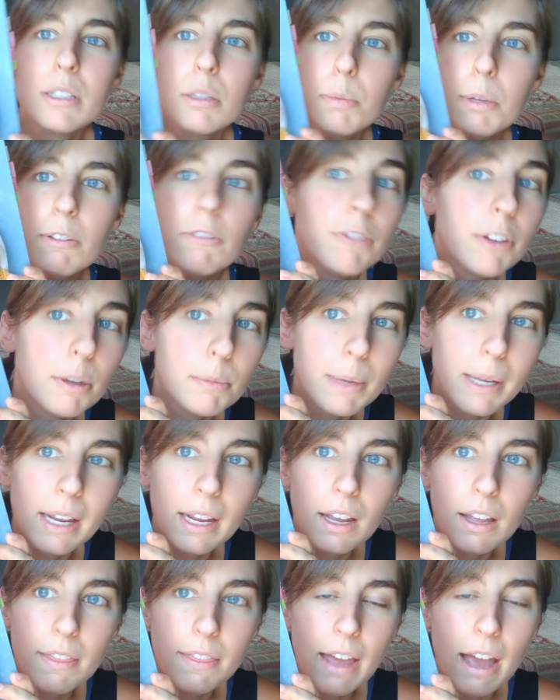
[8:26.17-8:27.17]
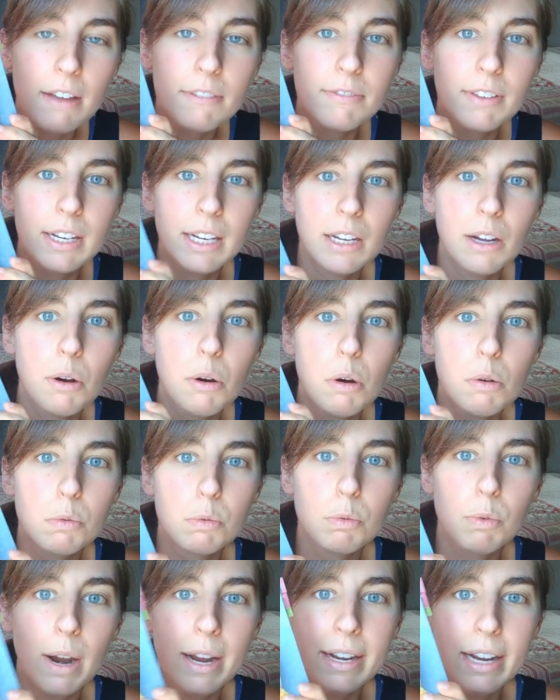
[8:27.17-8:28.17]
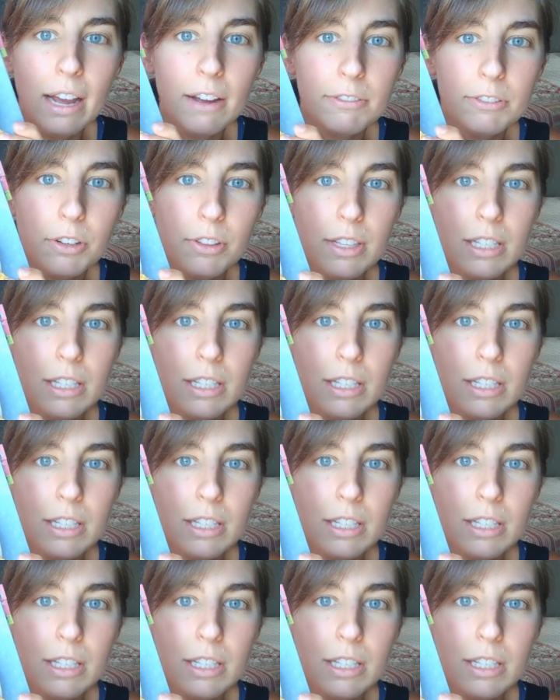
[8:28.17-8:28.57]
to be filming that video right after